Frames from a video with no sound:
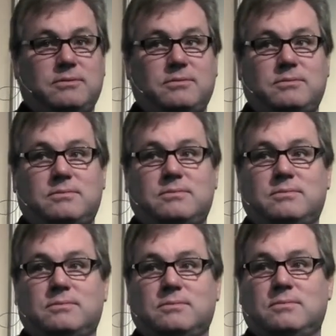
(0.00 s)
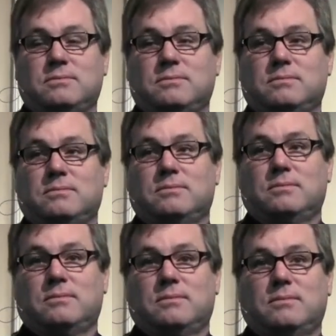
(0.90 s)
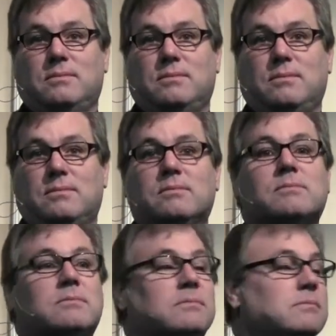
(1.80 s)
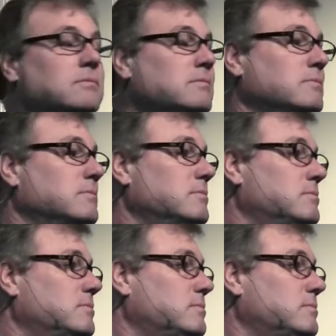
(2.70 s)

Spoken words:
[no speech]